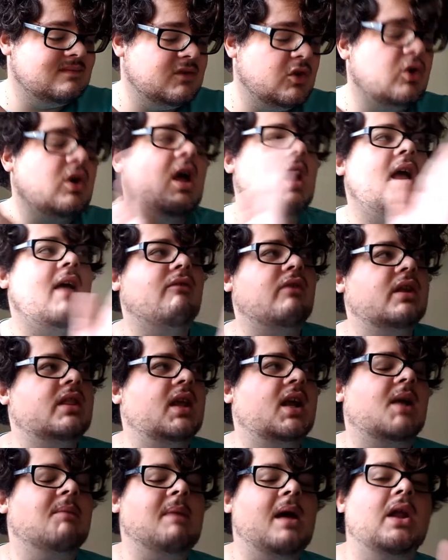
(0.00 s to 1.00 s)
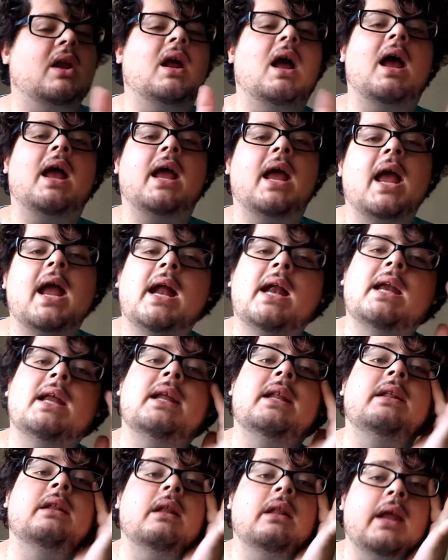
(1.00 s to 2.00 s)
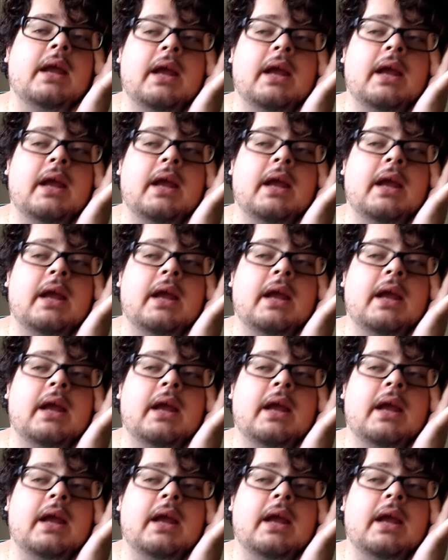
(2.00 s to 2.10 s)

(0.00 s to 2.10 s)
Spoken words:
Or not everything about it. I hated